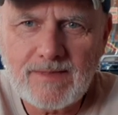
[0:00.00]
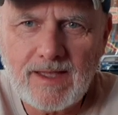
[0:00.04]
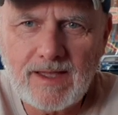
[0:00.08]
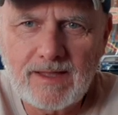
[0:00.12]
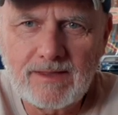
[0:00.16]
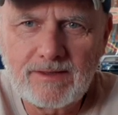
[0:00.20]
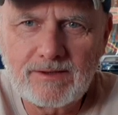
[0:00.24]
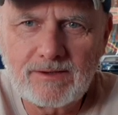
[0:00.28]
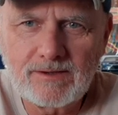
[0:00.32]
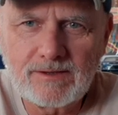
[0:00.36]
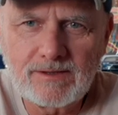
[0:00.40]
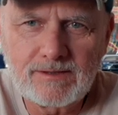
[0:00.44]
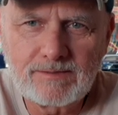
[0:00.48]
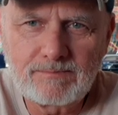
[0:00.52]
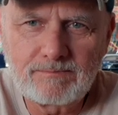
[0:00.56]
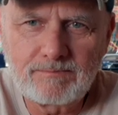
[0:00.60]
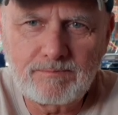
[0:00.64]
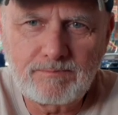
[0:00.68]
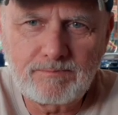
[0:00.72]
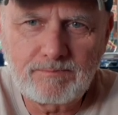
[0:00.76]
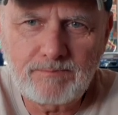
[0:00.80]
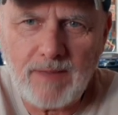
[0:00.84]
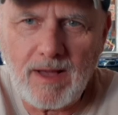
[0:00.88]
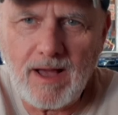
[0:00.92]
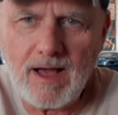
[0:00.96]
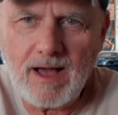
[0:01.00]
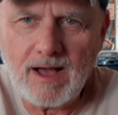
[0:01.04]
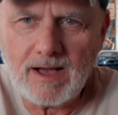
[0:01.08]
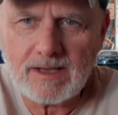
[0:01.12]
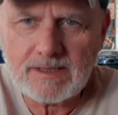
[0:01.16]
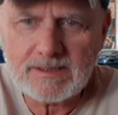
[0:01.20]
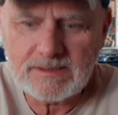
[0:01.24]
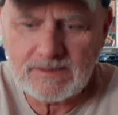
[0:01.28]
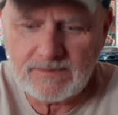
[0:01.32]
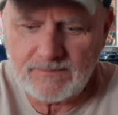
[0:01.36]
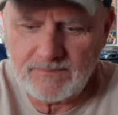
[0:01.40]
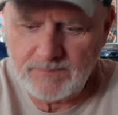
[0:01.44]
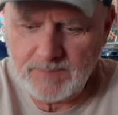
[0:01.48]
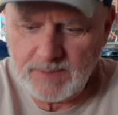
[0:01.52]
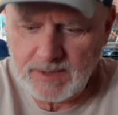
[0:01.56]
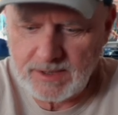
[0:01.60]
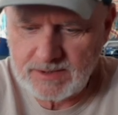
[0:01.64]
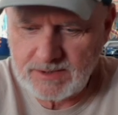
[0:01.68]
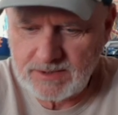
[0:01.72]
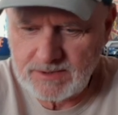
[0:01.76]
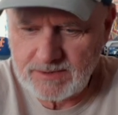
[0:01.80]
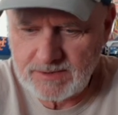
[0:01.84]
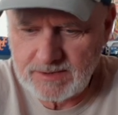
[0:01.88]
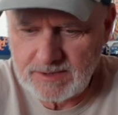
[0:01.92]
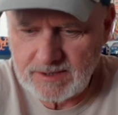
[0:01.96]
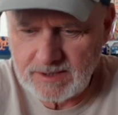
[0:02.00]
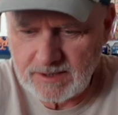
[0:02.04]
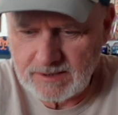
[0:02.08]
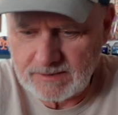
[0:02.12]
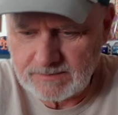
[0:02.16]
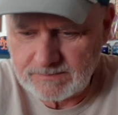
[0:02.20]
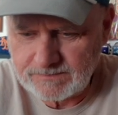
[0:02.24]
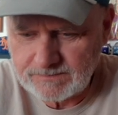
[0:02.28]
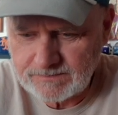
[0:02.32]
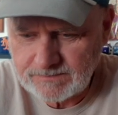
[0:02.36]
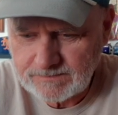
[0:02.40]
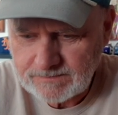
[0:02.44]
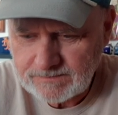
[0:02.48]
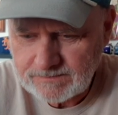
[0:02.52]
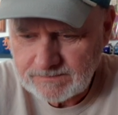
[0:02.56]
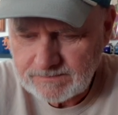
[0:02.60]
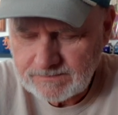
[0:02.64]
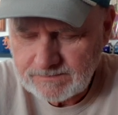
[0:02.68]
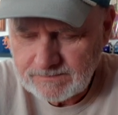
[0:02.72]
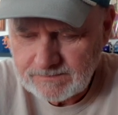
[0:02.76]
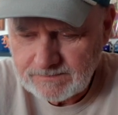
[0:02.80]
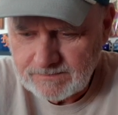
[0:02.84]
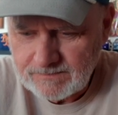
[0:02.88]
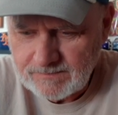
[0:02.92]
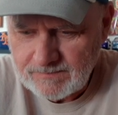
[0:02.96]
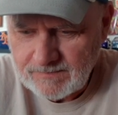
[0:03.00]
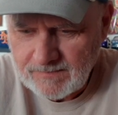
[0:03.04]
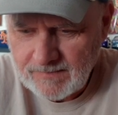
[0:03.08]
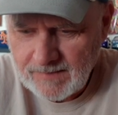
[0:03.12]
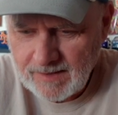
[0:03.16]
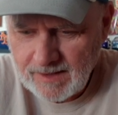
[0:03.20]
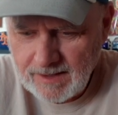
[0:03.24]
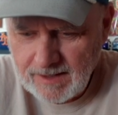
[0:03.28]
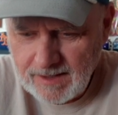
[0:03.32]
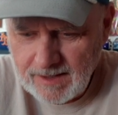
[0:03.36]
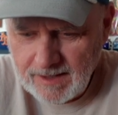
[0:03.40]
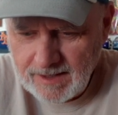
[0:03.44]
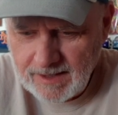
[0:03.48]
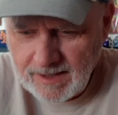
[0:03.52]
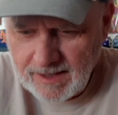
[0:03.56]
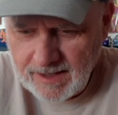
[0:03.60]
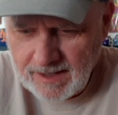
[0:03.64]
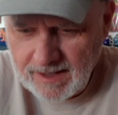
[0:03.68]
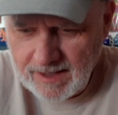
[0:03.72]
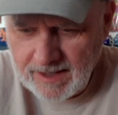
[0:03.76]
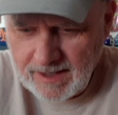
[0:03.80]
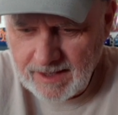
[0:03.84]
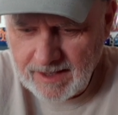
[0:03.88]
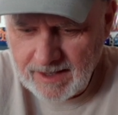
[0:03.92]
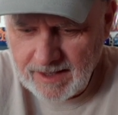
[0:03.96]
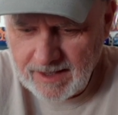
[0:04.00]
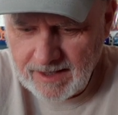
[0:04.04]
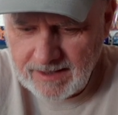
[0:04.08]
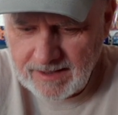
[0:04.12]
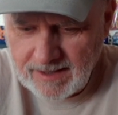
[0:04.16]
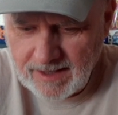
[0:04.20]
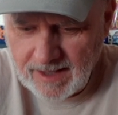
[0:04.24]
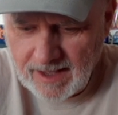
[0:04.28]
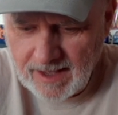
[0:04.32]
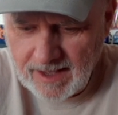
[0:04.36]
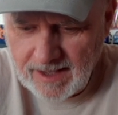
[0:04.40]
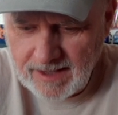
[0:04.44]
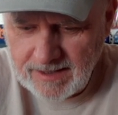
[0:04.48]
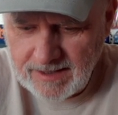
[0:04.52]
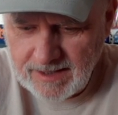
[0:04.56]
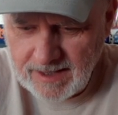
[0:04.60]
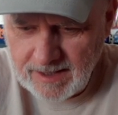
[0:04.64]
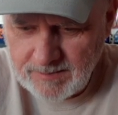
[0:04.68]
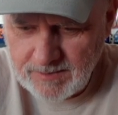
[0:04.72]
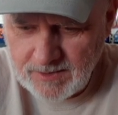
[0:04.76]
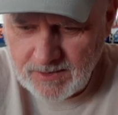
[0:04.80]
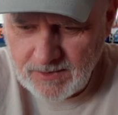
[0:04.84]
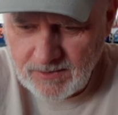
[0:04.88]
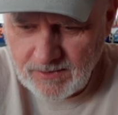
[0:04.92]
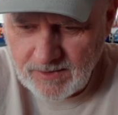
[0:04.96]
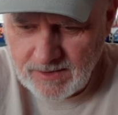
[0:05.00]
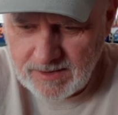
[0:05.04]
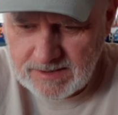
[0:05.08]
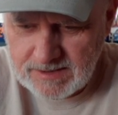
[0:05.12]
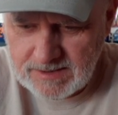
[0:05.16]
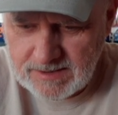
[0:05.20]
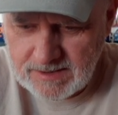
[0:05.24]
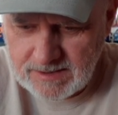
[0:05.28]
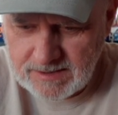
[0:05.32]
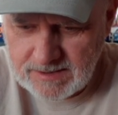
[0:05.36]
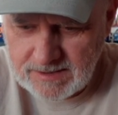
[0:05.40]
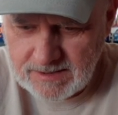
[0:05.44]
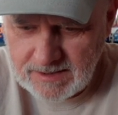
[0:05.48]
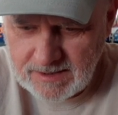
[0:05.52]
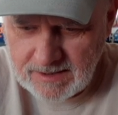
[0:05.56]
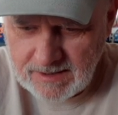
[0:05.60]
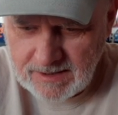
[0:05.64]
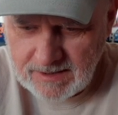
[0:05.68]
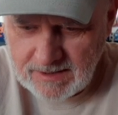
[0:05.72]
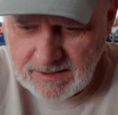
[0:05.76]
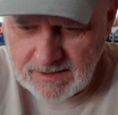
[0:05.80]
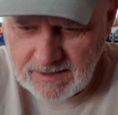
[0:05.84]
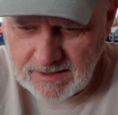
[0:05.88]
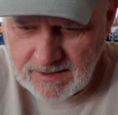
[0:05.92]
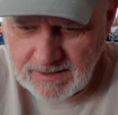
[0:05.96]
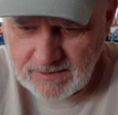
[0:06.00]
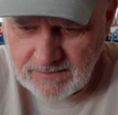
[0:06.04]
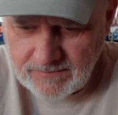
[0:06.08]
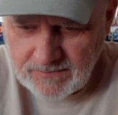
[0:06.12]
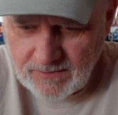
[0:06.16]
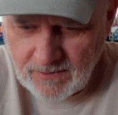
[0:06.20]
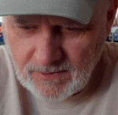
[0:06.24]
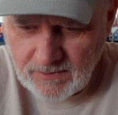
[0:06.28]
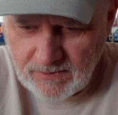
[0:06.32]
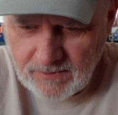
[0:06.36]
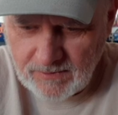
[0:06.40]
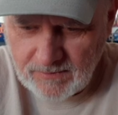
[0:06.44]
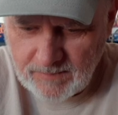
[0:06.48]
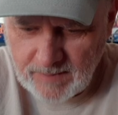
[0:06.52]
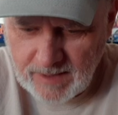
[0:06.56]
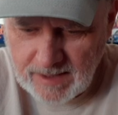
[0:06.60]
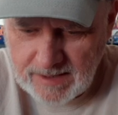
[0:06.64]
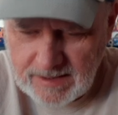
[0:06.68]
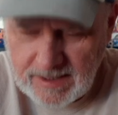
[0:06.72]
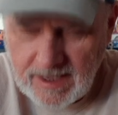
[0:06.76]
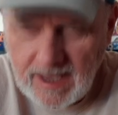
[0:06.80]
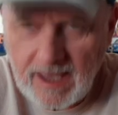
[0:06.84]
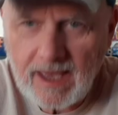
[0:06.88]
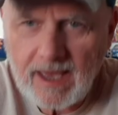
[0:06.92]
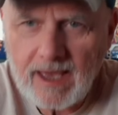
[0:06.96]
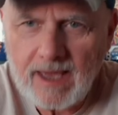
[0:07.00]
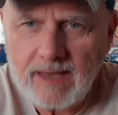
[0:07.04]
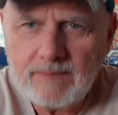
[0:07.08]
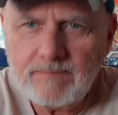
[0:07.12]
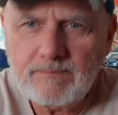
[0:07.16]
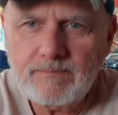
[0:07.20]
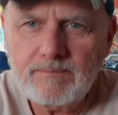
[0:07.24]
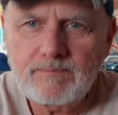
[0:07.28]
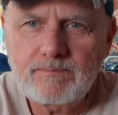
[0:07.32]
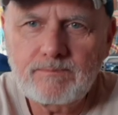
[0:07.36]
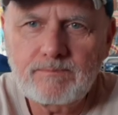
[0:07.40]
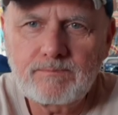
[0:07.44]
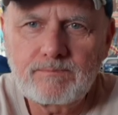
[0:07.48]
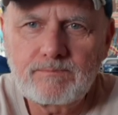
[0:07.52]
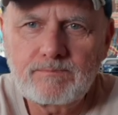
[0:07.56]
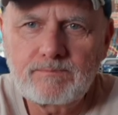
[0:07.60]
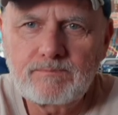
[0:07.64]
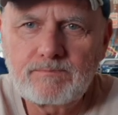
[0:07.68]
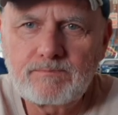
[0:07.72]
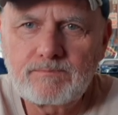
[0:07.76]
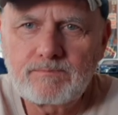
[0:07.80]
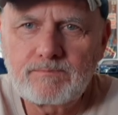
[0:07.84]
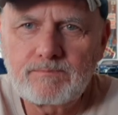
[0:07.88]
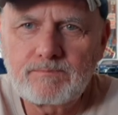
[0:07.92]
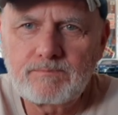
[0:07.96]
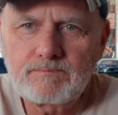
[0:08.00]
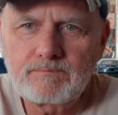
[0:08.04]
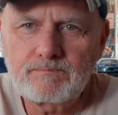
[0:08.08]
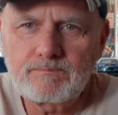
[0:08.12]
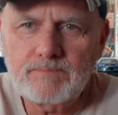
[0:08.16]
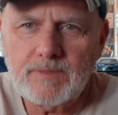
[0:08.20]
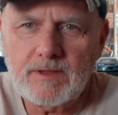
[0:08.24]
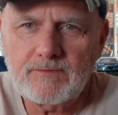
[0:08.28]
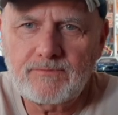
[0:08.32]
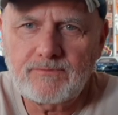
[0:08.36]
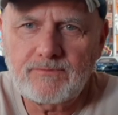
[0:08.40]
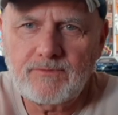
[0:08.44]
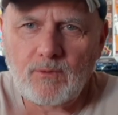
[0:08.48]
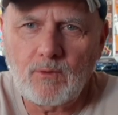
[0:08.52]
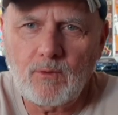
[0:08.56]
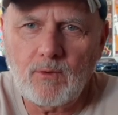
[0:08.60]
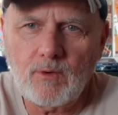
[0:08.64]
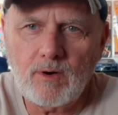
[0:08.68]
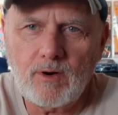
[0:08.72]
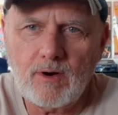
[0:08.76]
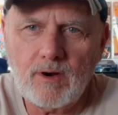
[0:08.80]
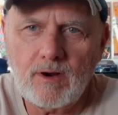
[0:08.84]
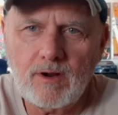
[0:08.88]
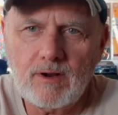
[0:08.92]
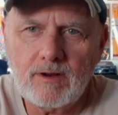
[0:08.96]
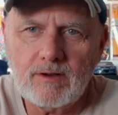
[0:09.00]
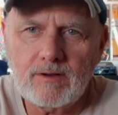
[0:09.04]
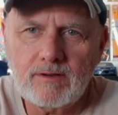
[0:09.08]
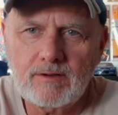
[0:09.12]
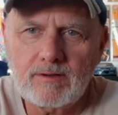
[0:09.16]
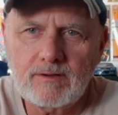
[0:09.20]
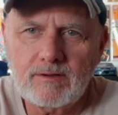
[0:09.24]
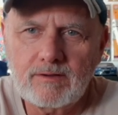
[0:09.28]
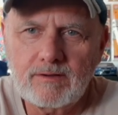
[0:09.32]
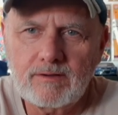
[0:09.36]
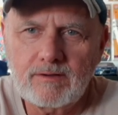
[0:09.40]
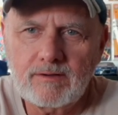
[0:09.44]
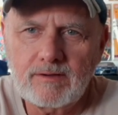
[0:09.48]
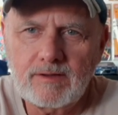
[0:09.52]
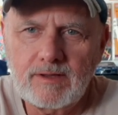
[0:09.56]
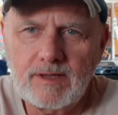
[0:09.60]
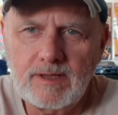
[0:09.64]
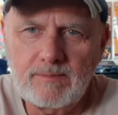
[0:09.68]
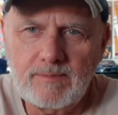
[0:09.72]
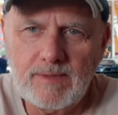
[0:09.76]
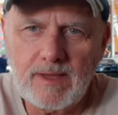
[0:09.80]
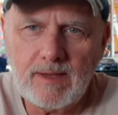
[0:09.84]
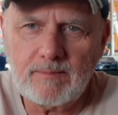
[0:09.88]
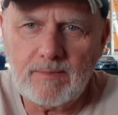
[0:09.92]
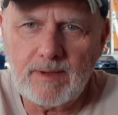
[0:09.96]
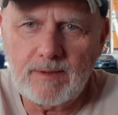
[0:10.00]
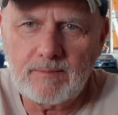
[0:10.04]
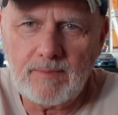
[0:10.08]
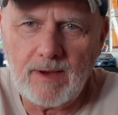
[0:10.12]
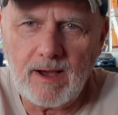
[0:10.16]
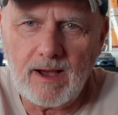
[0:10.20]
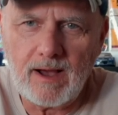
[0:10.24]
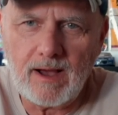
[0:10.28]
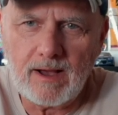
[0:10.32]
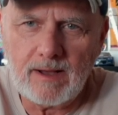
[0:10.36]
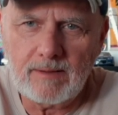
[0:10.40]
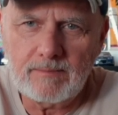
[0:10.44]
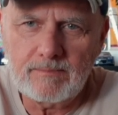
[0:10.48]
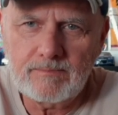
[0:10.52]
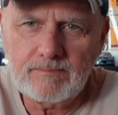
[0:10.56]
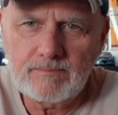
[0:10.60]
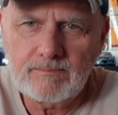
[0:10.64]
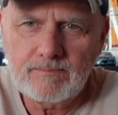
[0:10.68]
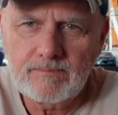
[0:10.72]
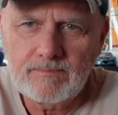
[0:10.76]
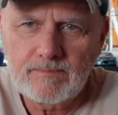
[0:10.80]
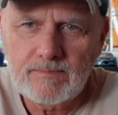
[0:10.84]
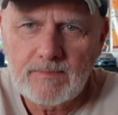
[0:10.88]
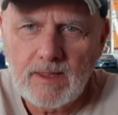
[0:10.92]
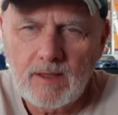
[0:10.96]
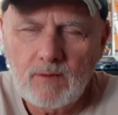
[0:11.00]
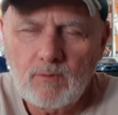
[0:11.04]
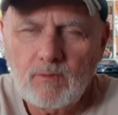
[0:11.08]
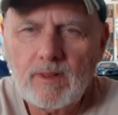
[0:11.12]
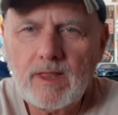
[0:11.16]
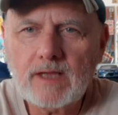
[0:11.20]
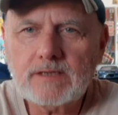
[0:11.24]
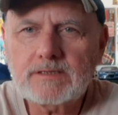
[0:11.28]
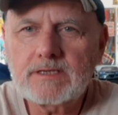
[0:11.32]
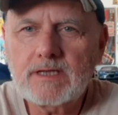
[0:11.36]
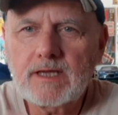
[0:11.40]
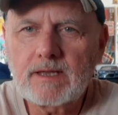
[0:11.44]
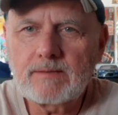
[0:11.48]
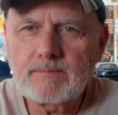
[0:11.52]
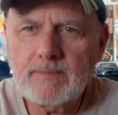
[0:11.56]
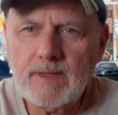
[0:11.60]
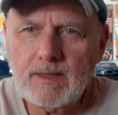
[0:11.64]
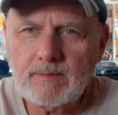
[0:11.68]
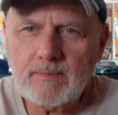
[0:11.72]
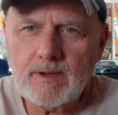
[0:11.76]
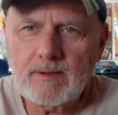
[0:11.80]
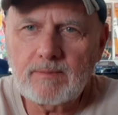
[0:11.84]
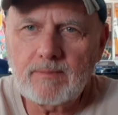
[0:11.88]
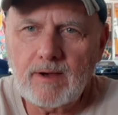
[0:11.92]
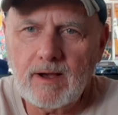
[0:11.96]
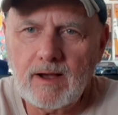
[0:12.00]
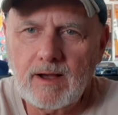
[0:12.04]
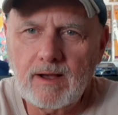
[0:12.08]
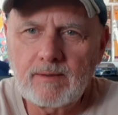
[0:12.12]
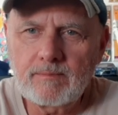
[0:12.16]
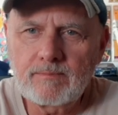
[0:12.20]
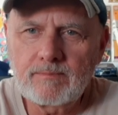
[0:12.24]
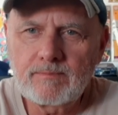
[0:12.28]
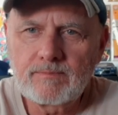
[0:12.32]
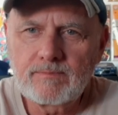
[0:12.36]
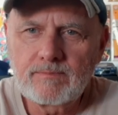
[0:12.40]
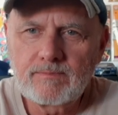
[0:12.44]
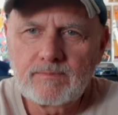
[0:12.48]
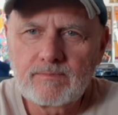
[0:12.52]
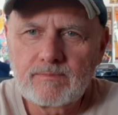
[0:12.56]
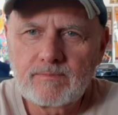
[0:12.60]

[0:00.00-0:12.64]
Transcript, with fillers: a little box of pictures here. And I came across this photo of my dad before he met my mom. Well, actually, I met my mom.